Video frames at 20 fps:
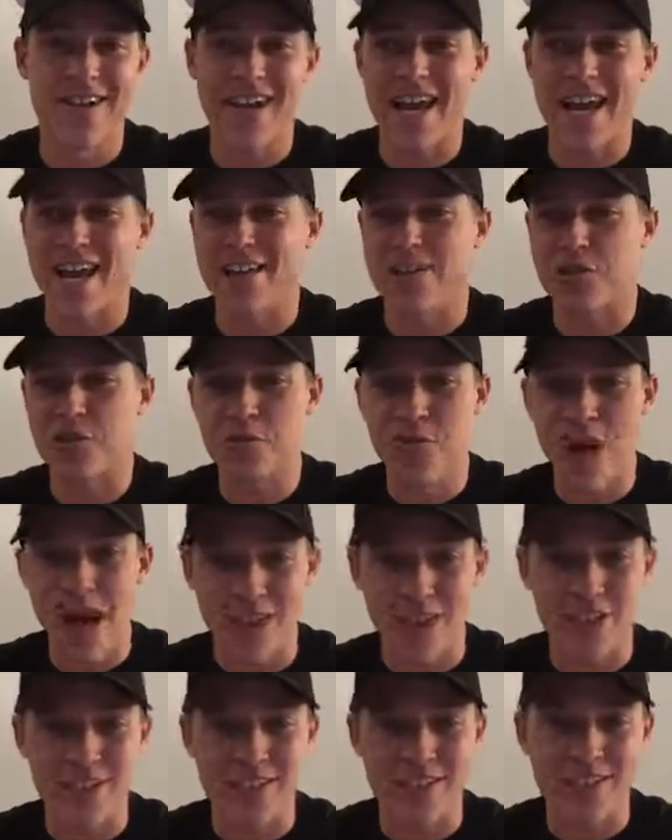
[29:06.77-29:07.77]
and
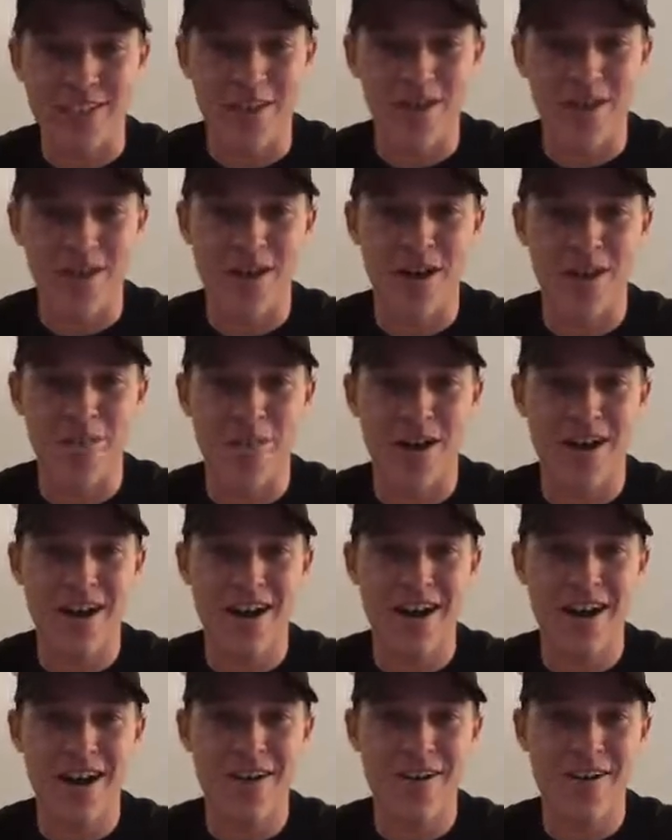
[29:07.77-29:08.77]
smashing subatomic
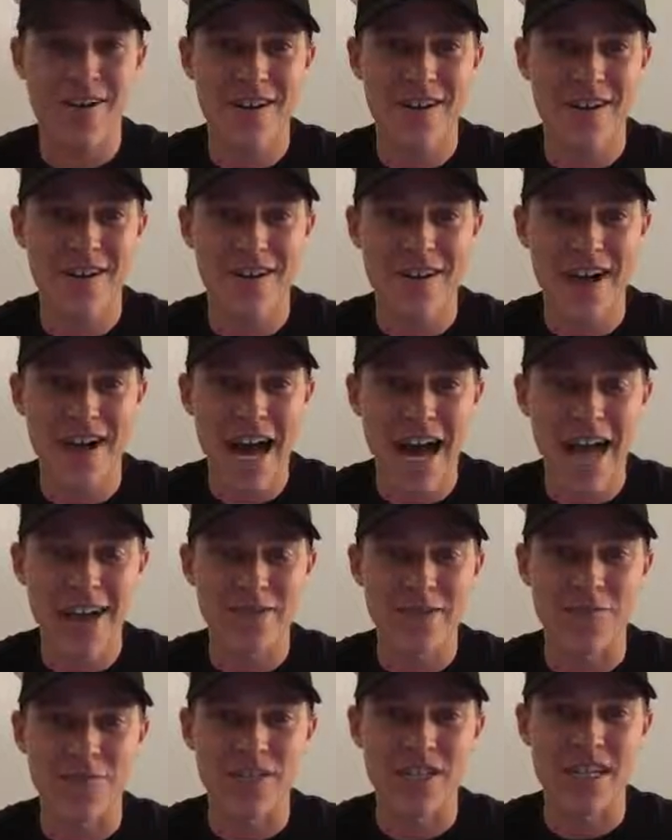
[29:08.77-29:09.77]

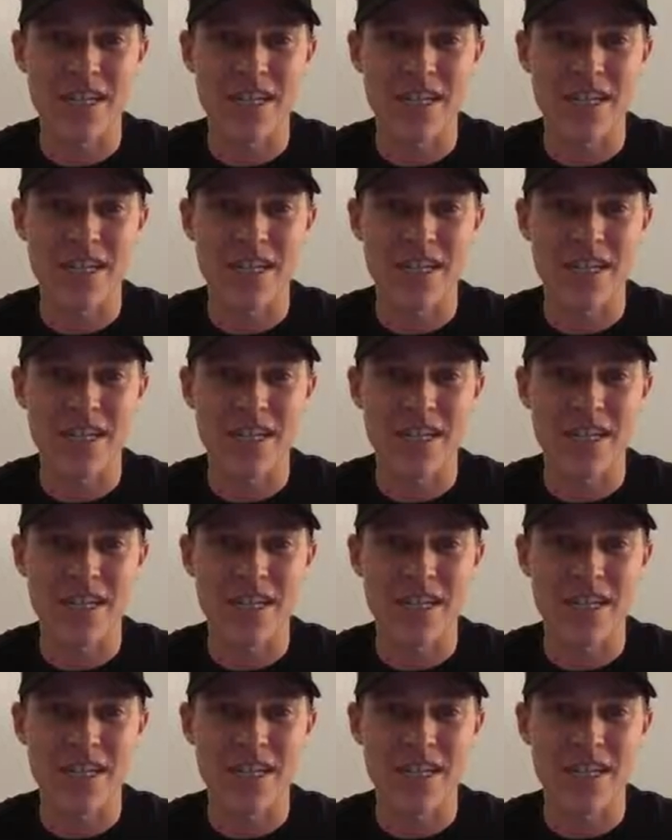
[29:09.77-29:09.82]
atoms